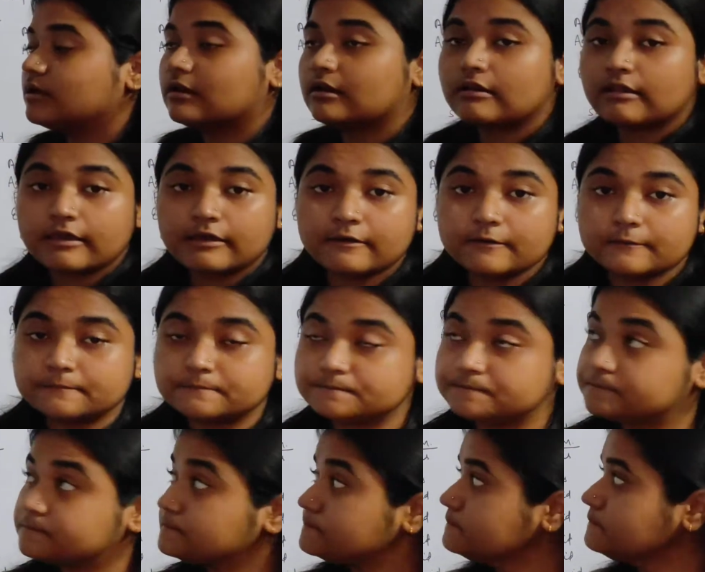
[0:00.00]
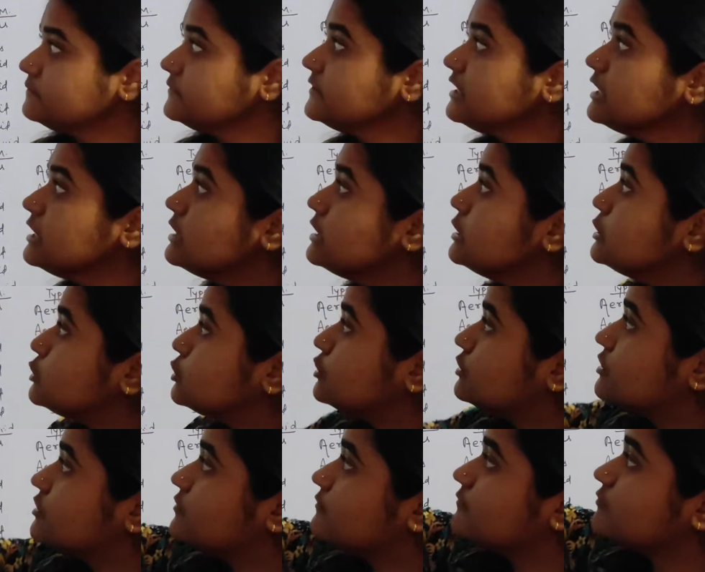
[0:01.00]
Clear? So
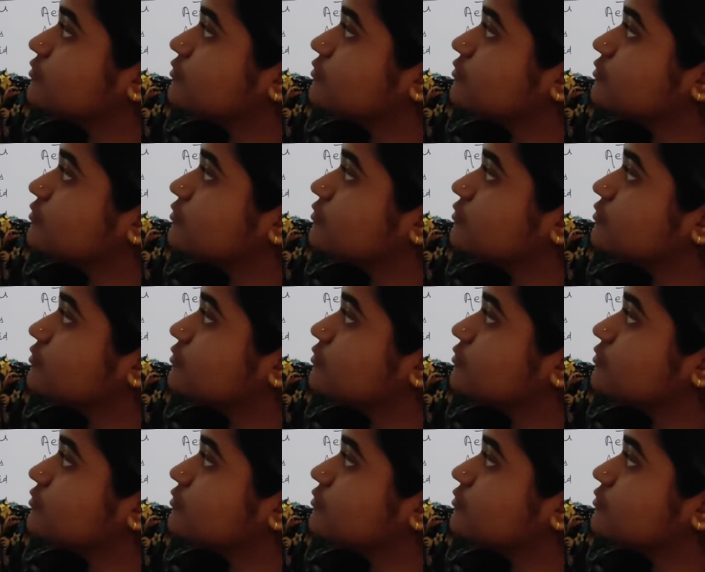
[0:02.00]
this was